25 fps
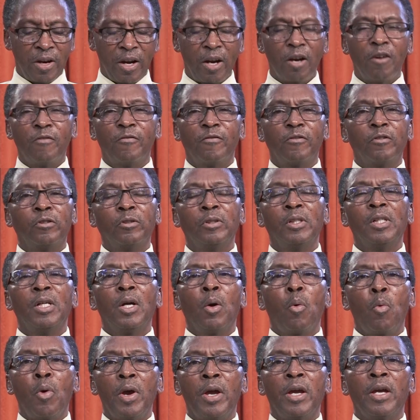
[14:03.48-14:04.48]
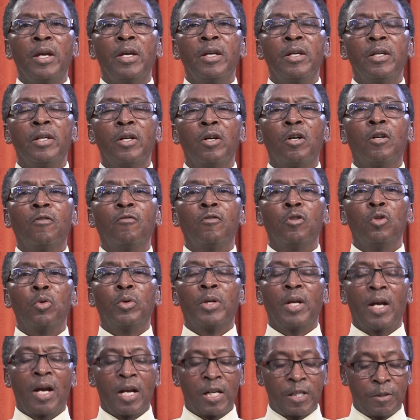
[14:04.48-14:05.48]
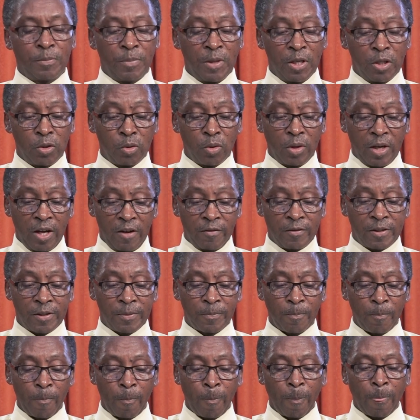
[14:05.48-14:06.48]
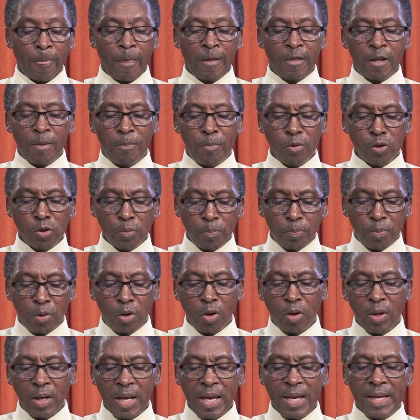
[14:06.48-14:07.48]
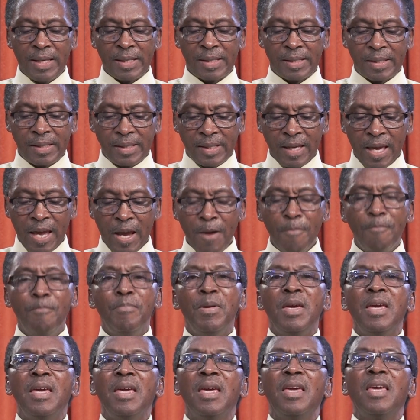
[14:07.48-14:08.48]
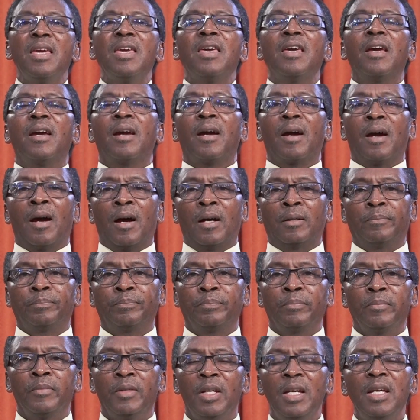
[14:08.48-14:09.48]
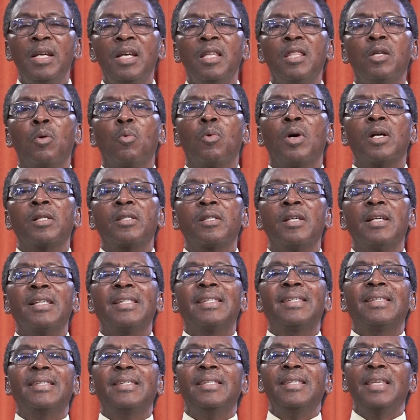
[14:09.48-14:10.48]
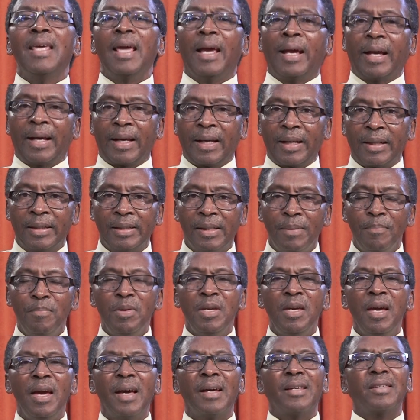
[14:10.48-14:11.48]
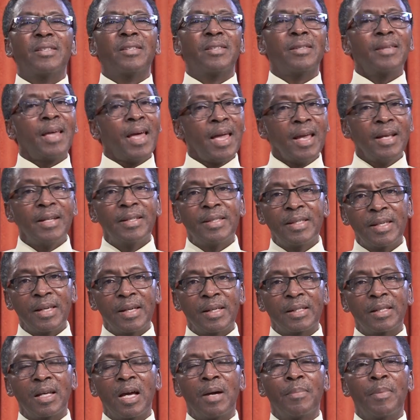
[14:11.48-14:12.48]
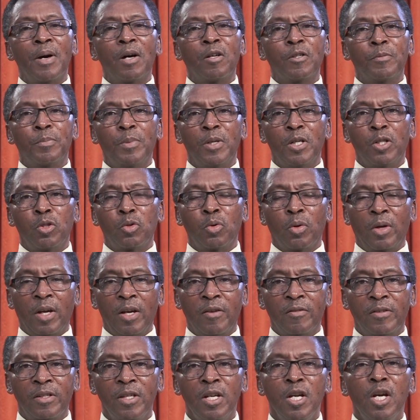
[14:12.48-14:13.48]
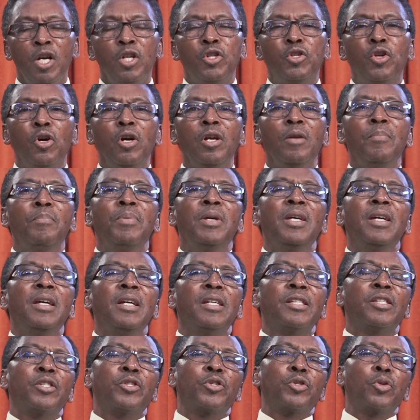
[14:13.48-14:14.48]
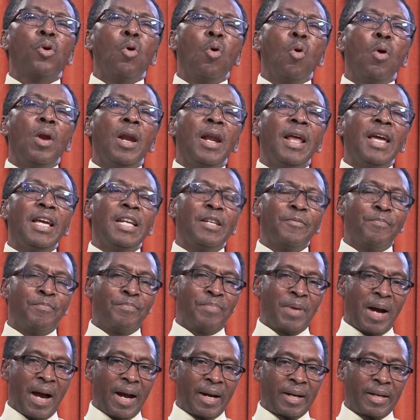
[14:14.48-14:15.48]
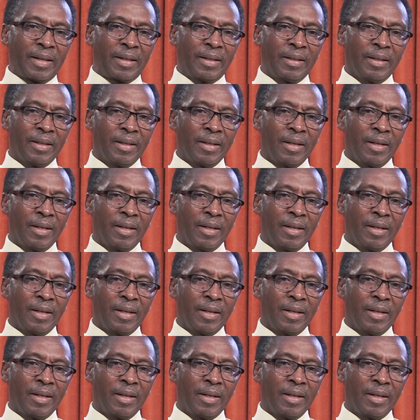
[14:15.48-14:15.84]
helpful way of looking at spiritual gifts. The Apostle Paul is saying, be eager. In other words, seek, be excited about spiritual gifts. Don't be so laid back